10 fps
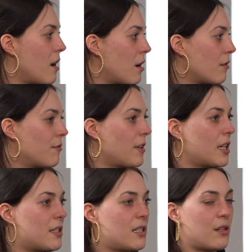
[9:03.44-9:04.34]
of the
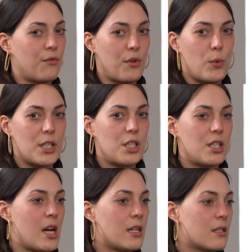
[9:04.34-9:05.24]
idea of the witch
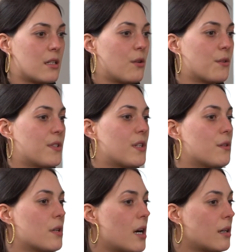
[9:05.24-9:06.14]
and
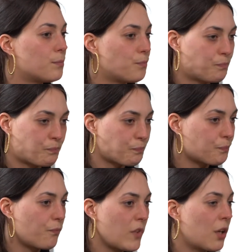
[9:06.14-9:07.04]
also
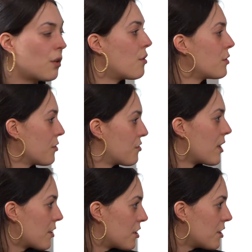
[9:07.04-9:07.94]
colonial
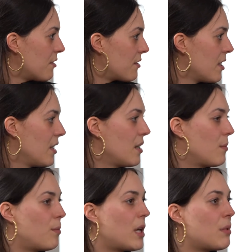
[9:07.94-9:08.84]
structures.
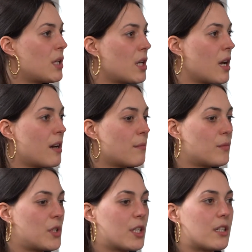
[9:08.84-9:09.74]
Maybe
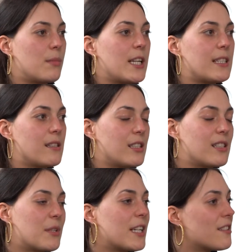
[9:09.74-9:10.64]
you can
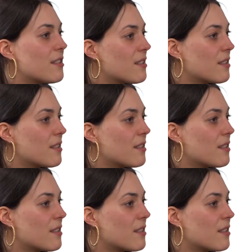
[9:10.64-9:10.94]
explain this a